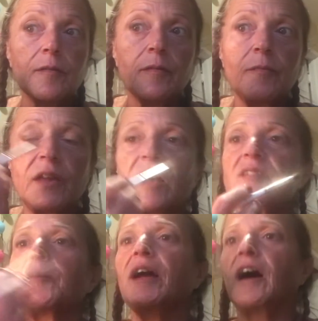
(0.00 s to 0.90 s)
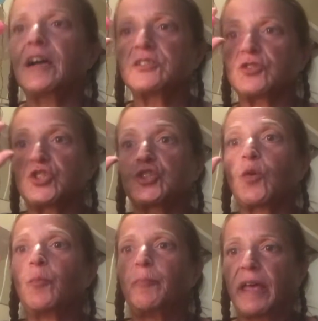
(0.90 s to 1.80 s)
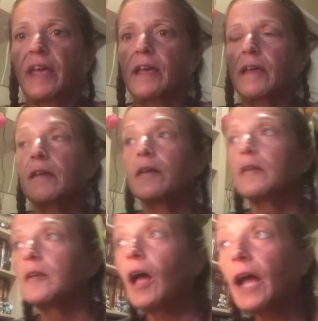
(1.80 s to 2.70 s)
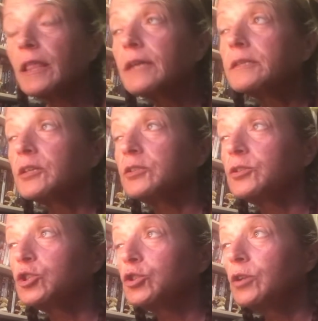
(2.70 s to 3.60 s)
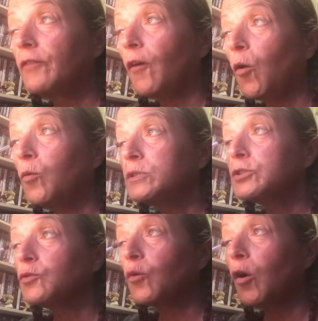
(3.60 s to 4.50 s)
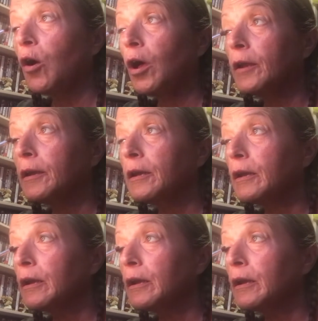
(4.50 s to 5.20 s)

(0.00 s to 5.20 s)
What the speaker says: because my eyes are so big, I've always drawn